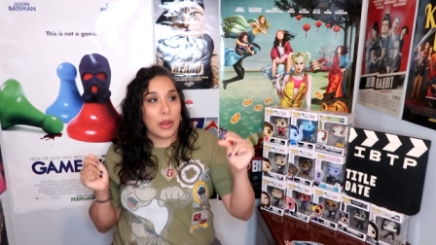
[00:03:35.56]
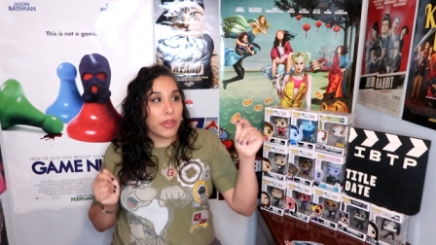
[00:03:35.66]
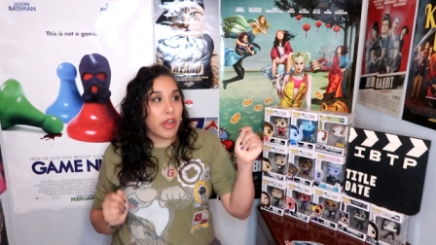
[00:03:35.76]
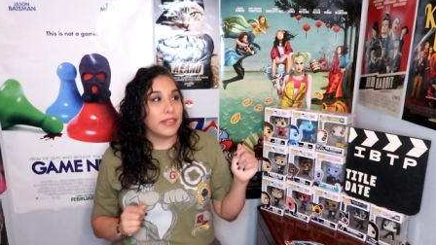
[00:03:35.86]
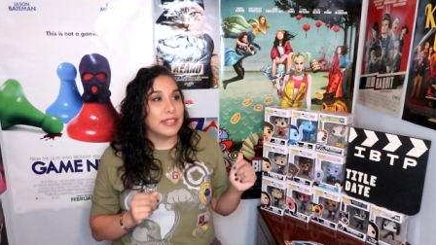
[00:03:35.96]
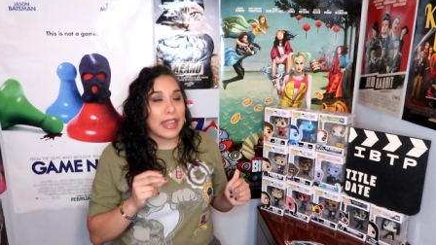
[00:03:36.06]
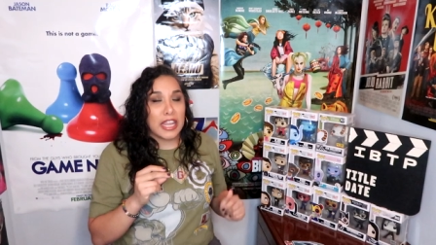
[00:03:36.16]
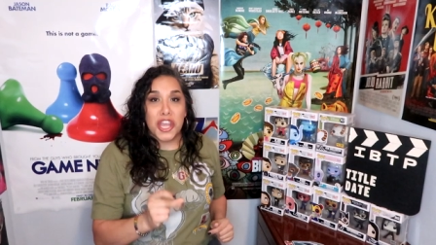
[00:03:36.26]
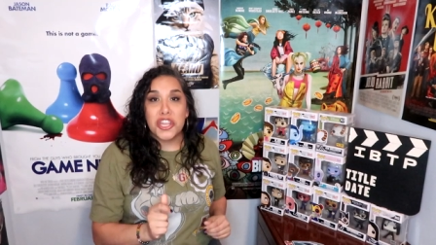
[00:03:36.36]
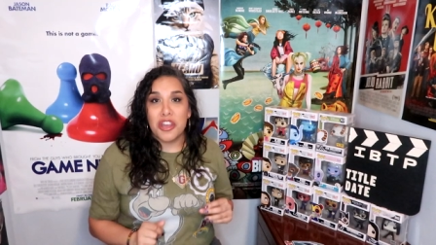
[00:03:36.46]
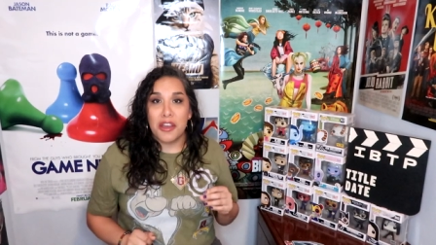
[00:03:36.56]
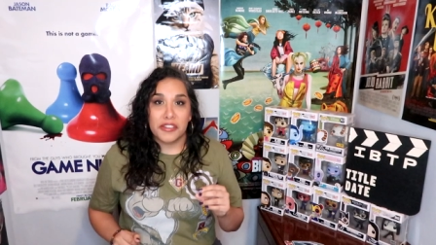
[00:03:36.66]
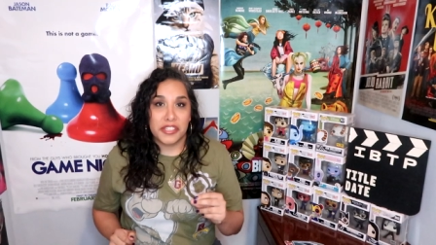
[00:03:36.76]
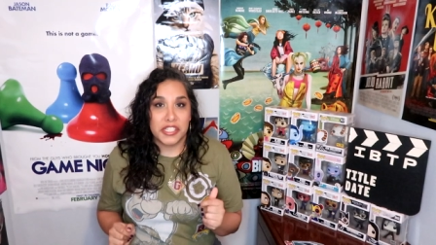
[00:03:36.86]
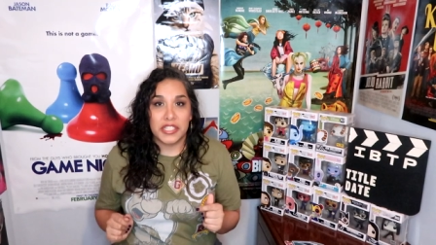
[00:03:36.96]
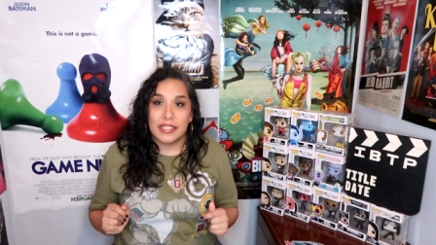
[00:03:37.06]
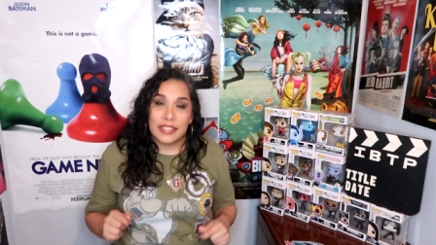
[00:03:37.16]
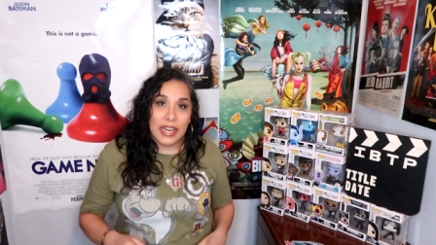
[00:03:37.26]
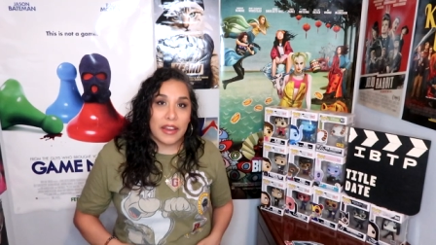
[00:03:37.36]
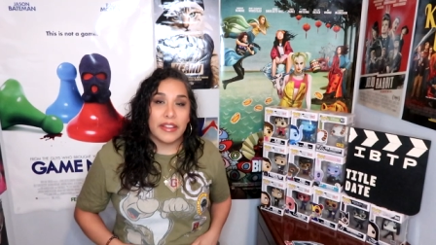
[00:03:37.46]
like with all these like
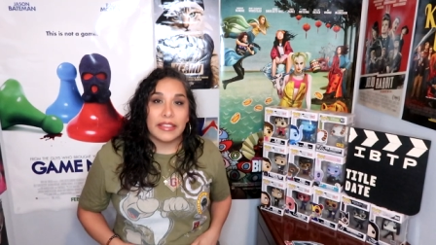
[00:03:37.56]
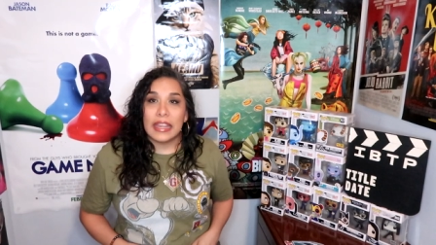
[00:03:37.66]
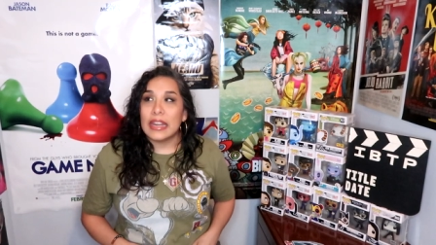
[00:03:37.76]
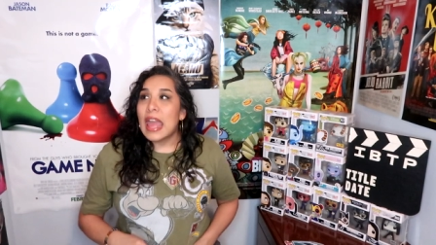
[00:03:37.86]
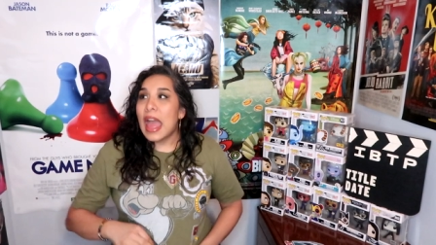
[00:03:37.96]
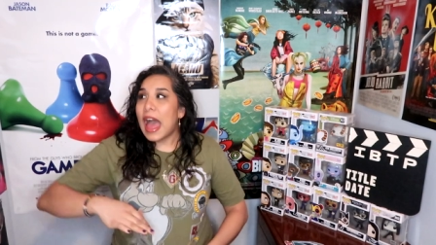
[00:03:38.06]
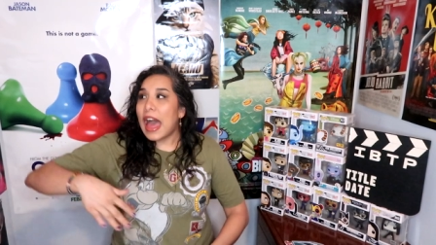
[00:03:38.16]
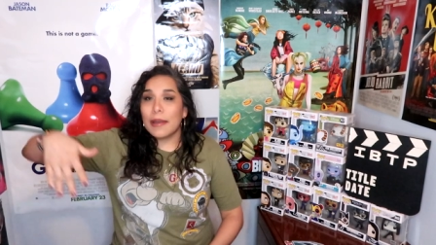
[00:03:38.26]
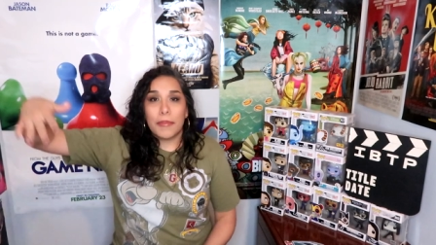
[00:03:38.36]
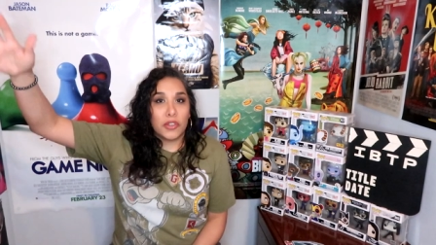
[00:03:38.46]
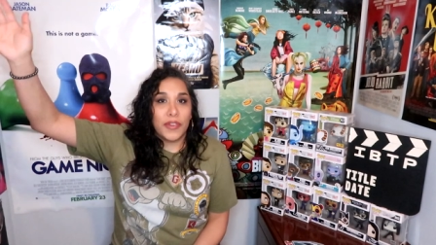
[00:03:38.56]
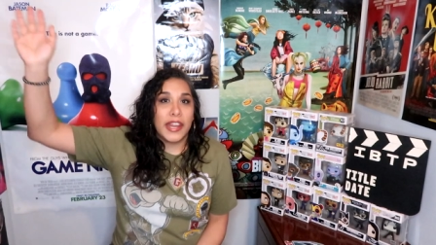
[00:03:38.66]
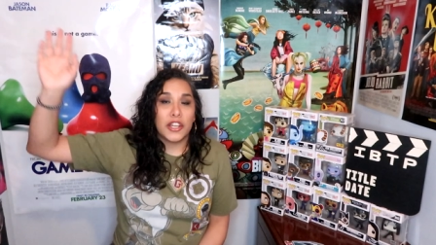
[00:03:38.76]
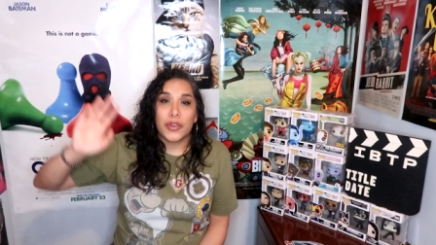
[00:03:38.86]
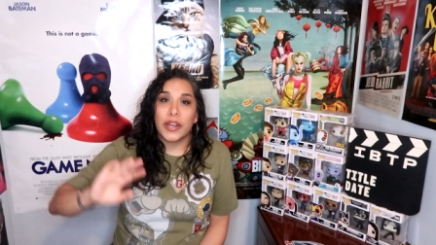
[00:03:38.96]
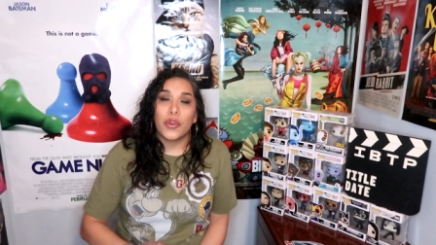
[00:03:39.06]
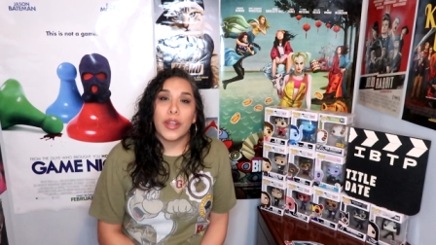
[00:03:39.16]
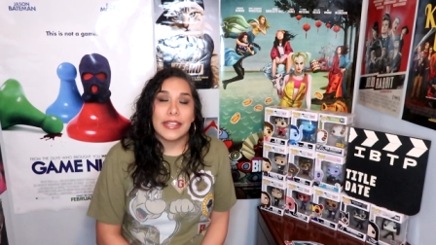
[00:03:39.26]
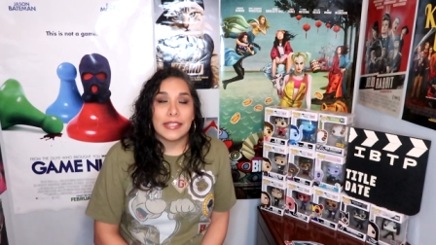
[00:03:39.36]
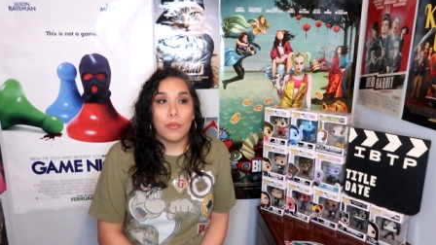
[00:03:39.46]
youngsters and everything. Alma's over here trying to go
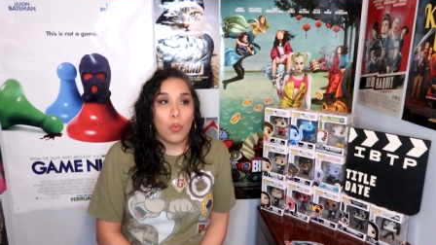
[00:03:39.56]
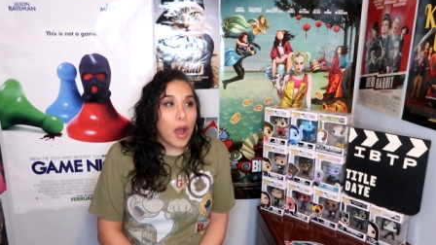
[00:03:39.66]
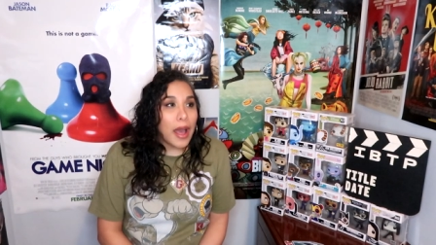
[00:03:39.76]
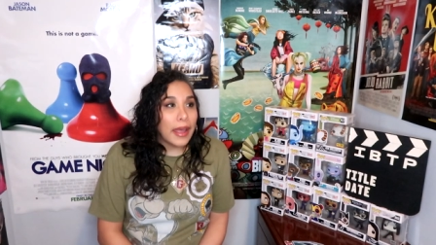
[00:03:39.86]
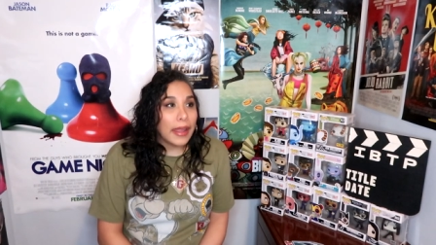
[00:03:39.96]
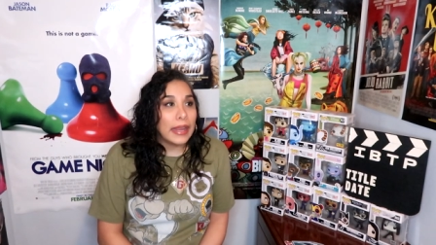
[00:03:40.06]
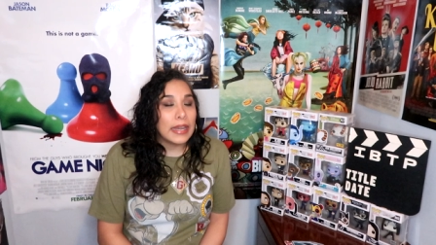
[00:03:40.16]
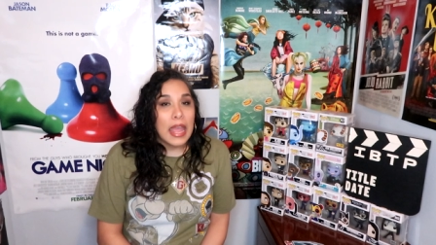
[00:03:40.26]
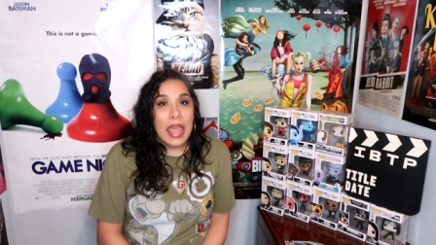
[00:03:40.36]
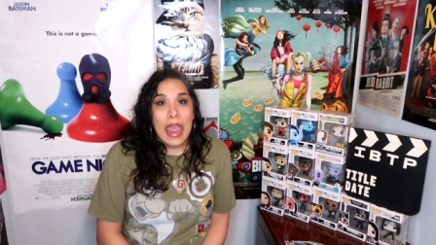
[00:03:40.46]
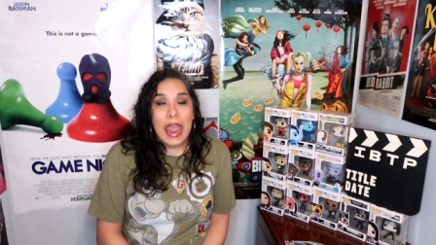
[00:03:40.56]
get some wine.